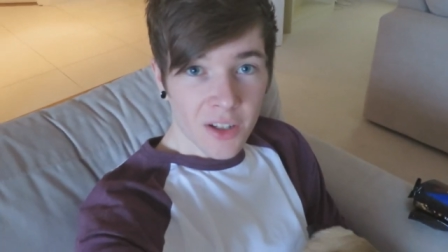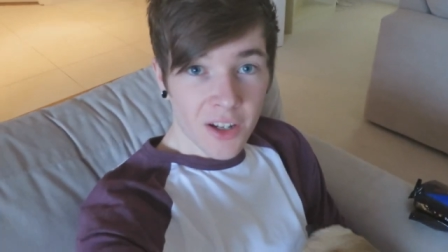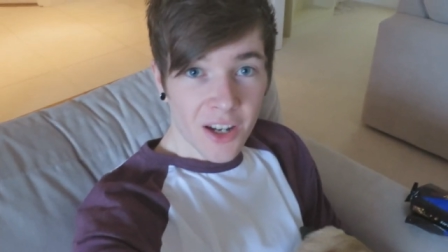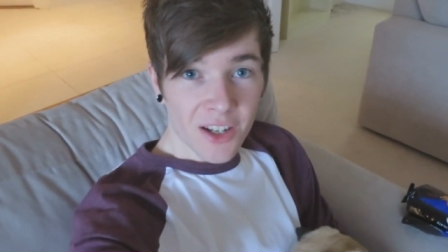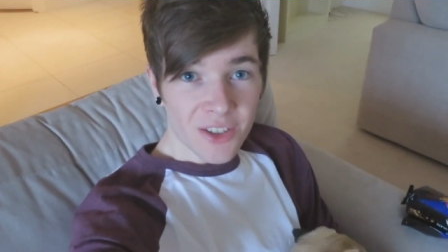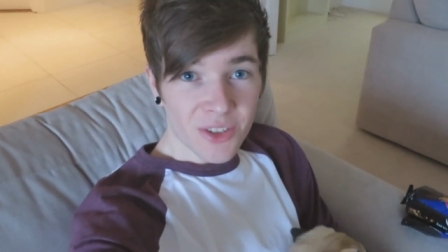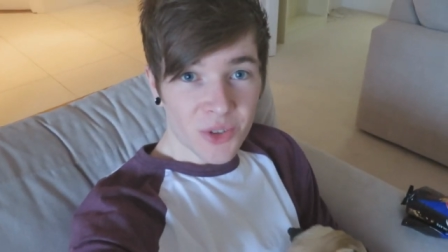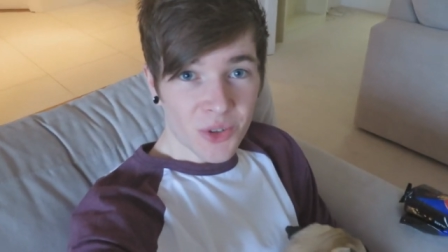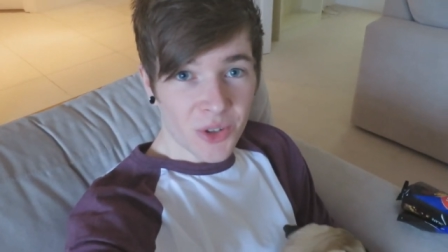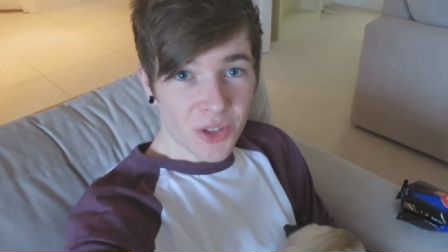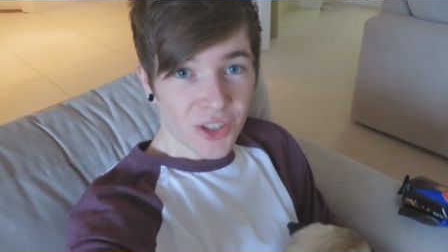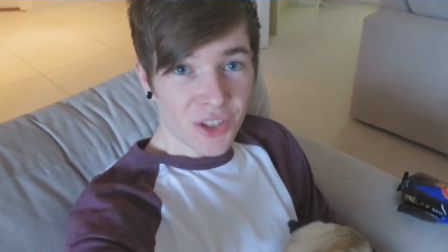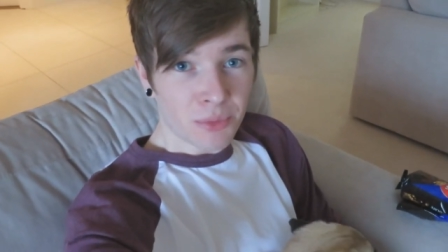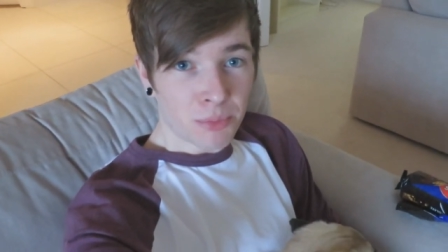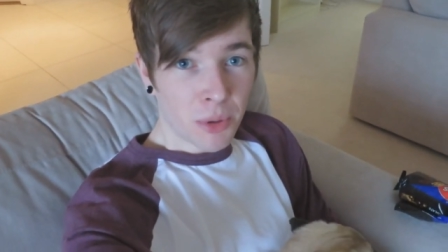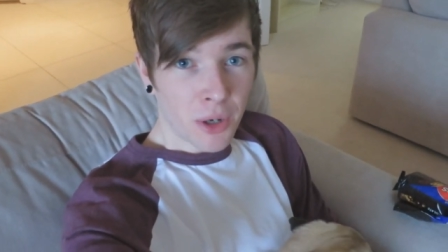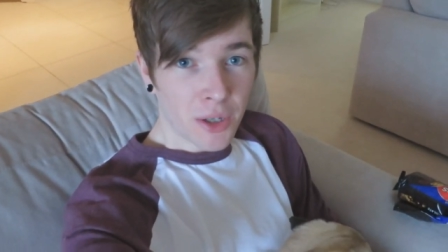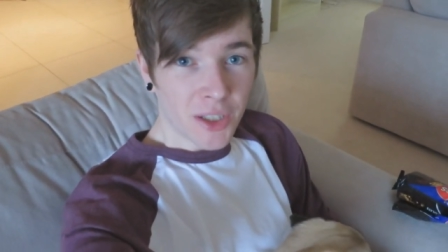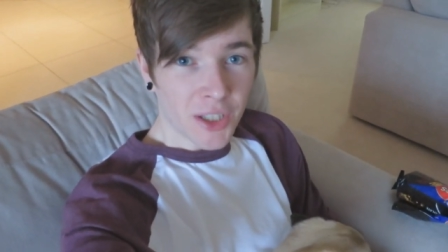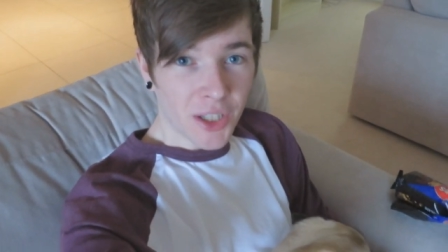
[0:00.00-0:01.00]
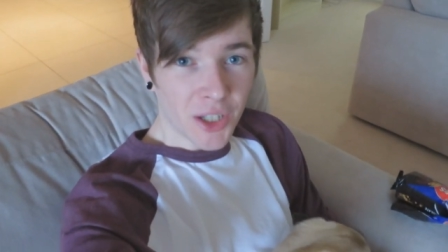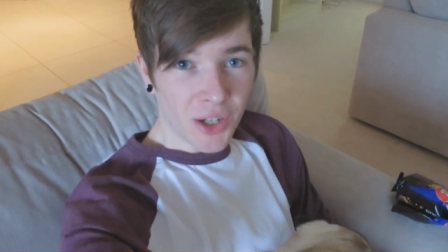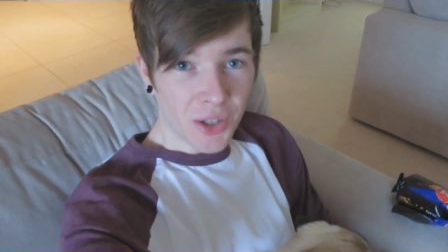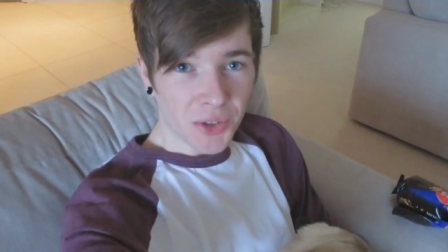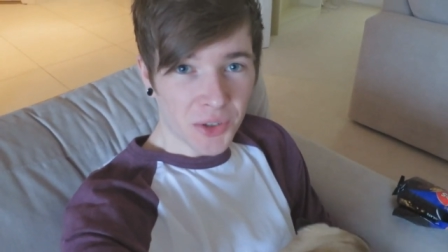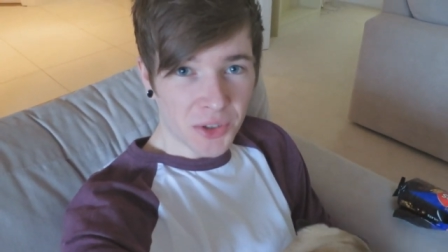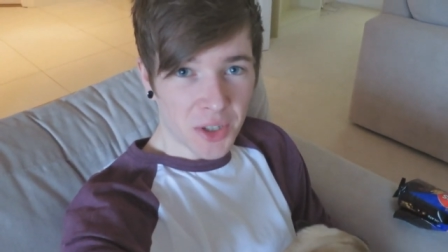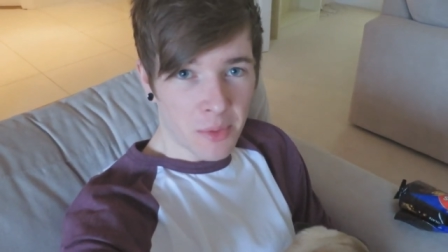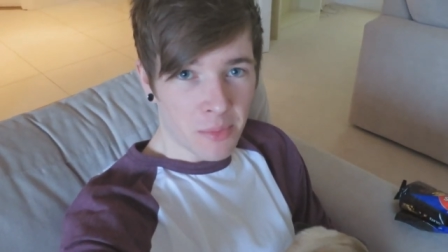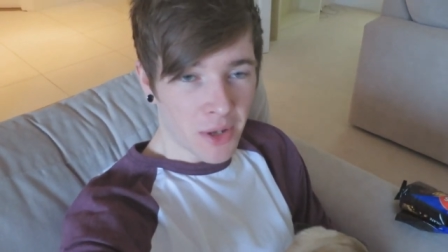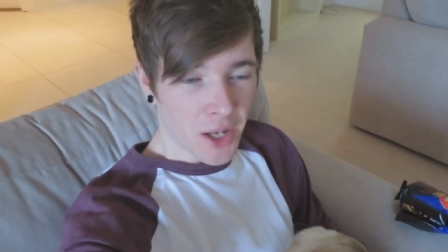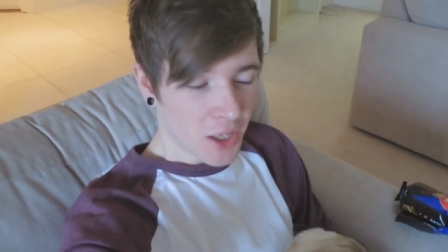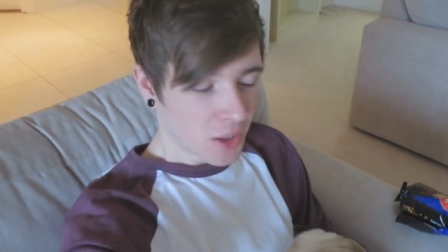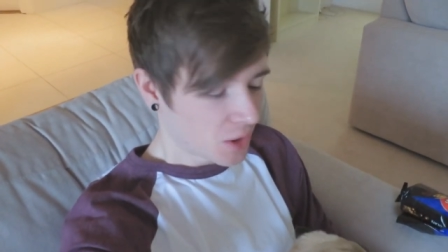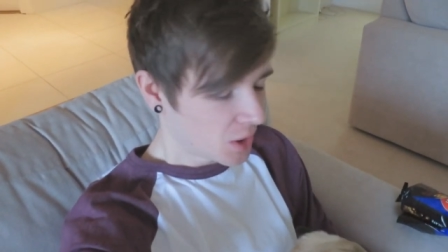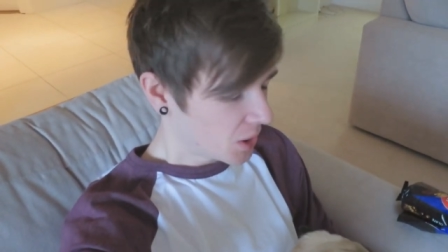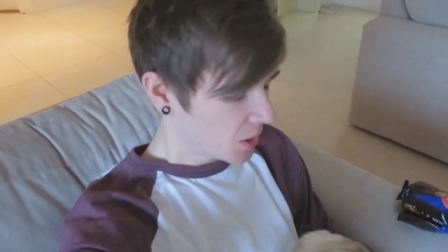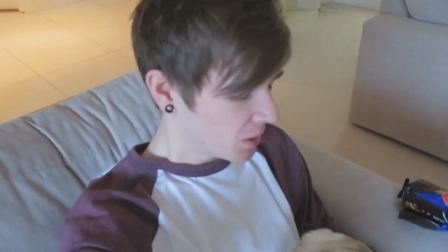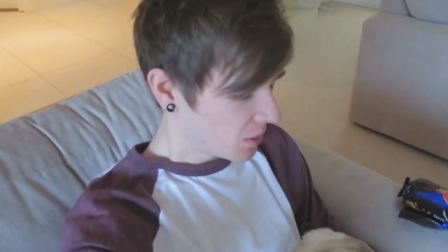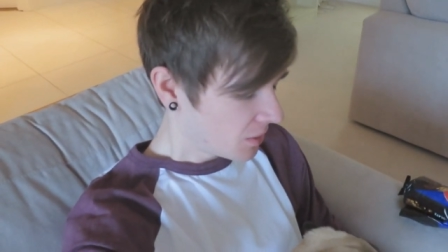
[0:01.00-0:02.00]
Guys, look at these puggy hugs I'm
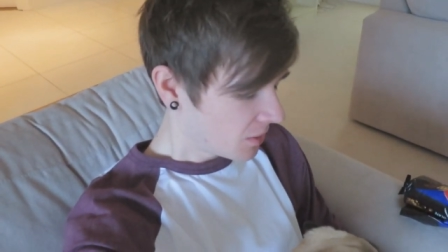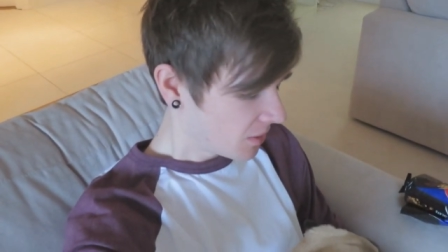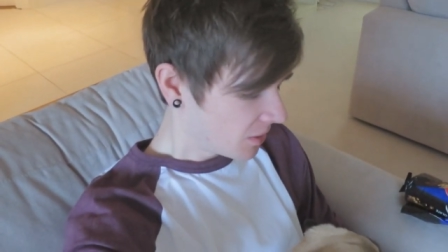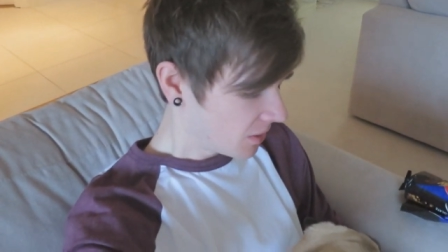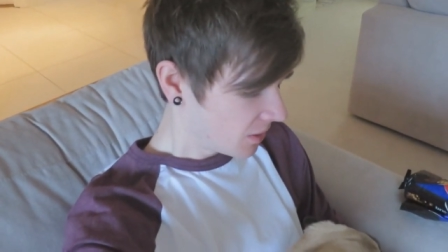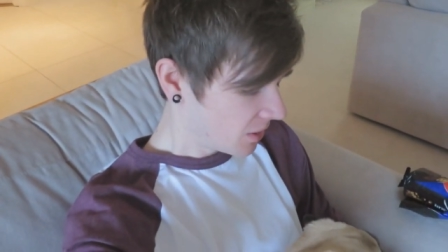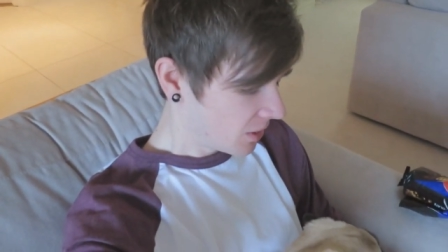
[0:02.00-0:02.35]
getting.